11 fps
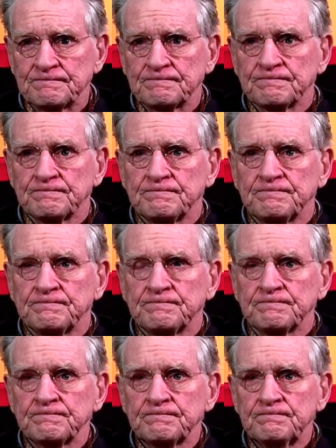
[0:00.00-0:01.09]

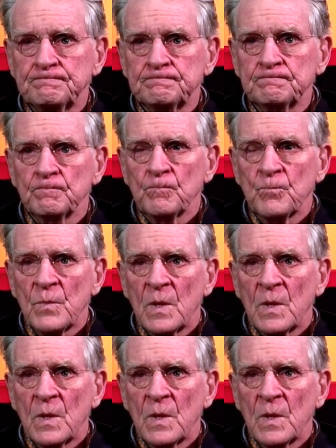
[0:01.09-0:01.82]
Nobody speaks.